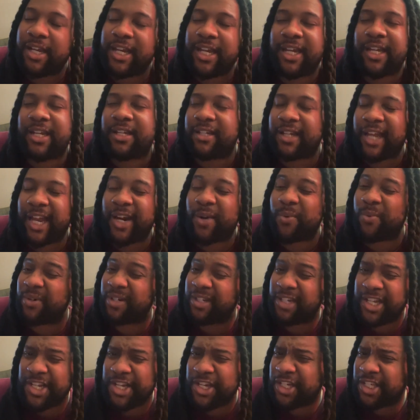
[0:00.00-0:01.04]
and like
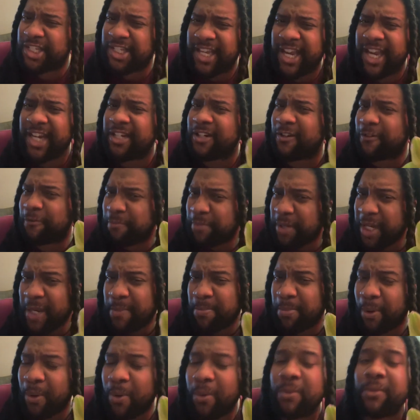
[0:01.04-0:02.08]
religious sect of
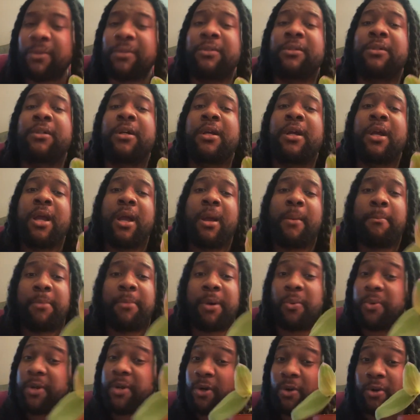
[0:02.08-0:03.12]
people,
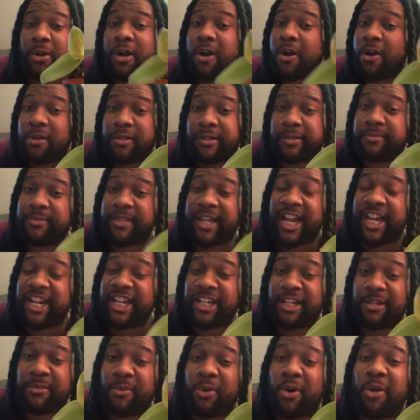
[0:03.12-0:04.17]
but we don't call them
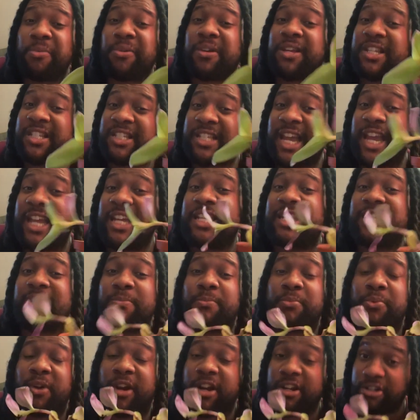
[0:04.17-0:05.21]
that anymore because that
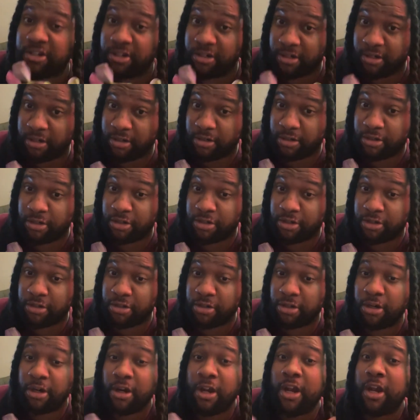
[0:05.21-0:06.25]
is
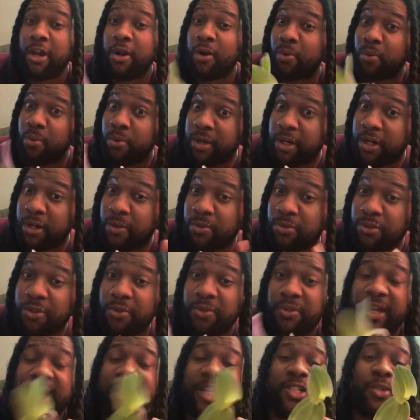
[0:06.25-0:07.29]
prejudiced. We don't
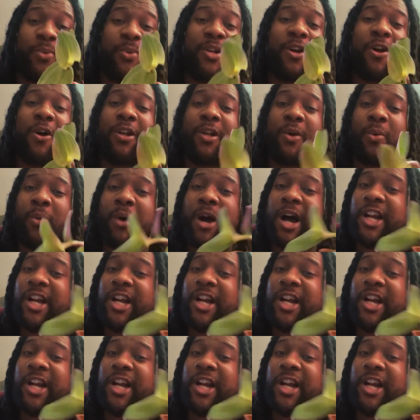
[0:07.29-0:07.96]
do that. So we call it